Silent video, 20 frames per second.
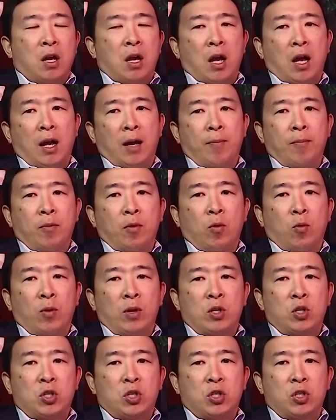Um,
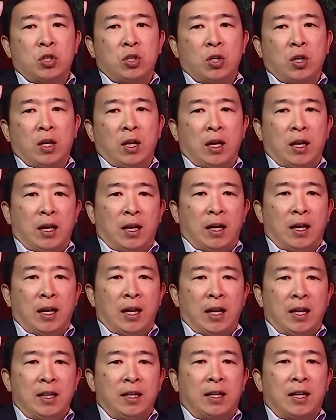which, uh,
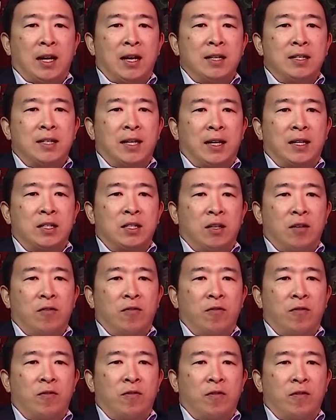in the context
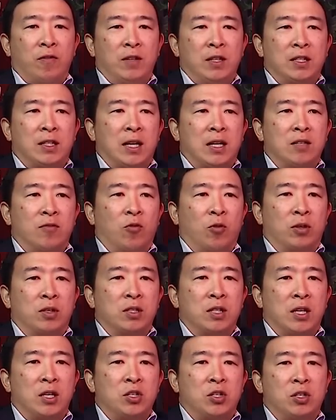of these kinds of
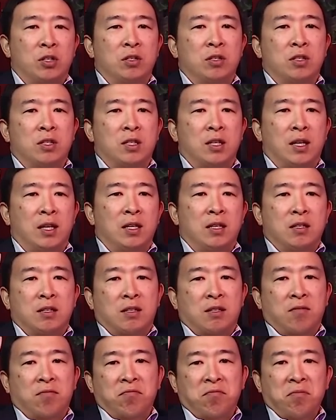organizations,
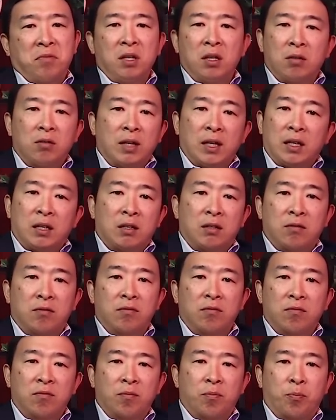is you know like
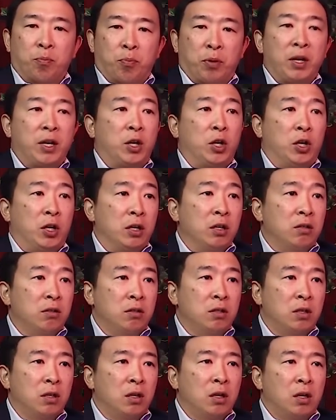pretty good.
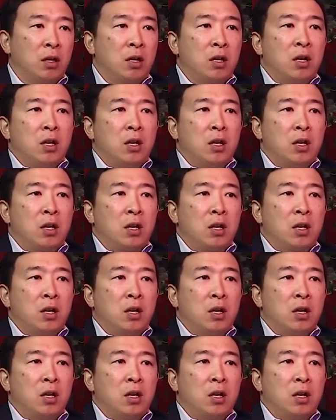Yeah.